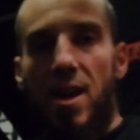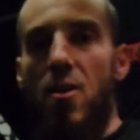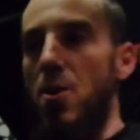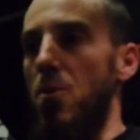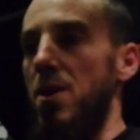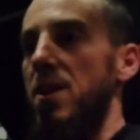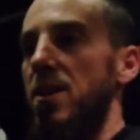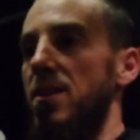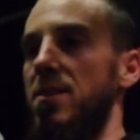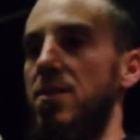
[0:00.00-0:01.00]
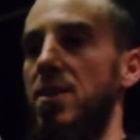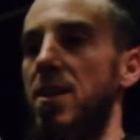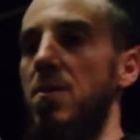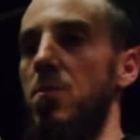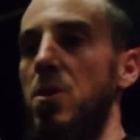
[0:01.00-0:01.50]
how I wanted it so
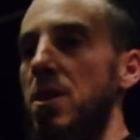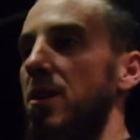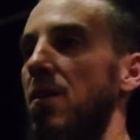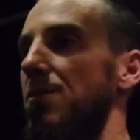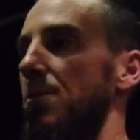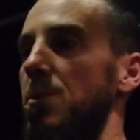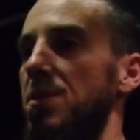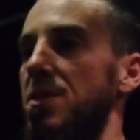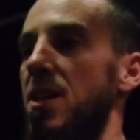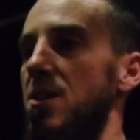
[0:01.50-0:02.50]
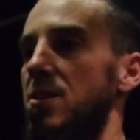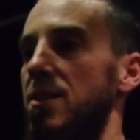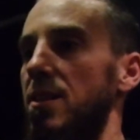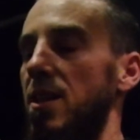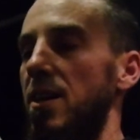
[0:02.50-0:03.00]
that I'm really comfortable staged
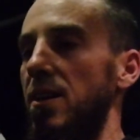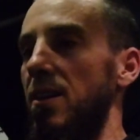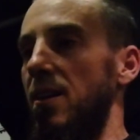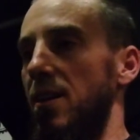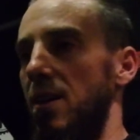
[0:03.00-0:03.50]
at the line.